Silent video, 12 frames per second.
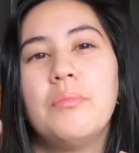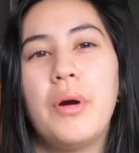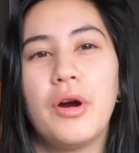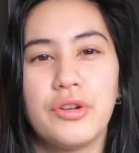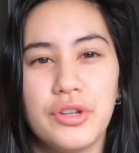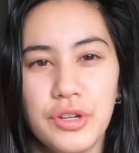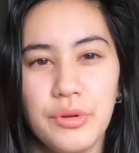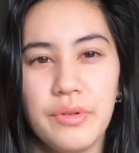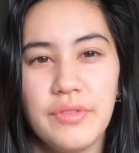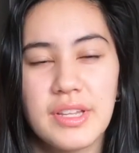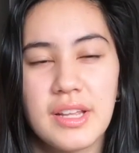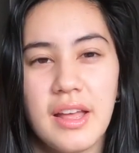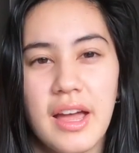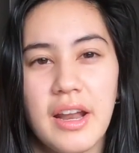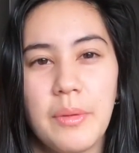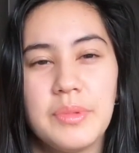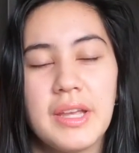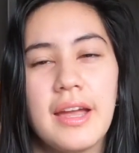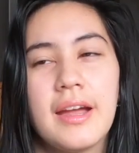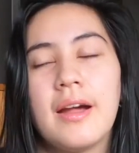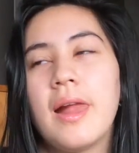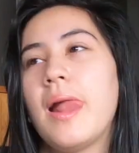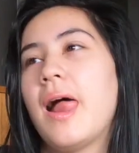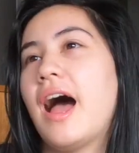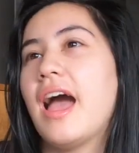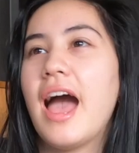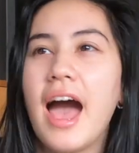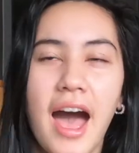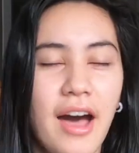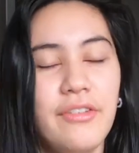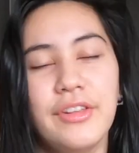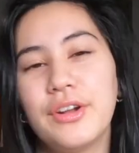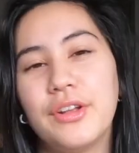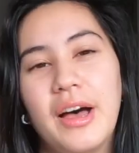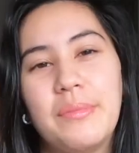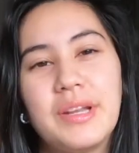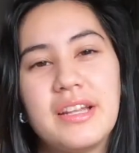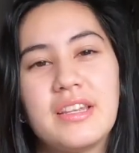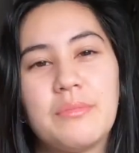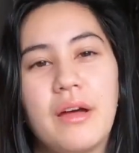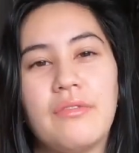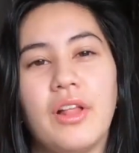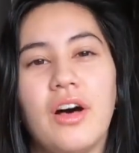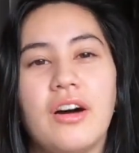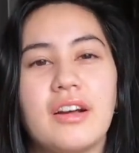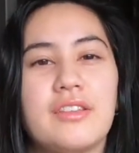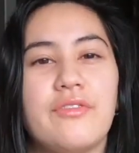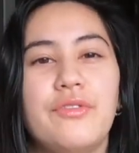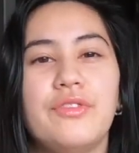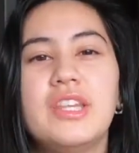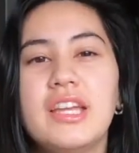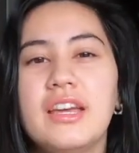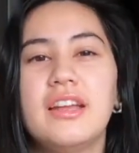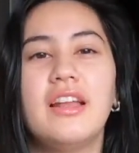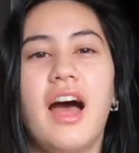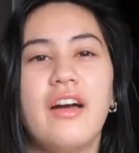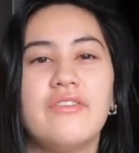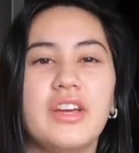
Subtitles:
part 2 Invisalign update. I have little updates in my vlogs. If you've seen, I've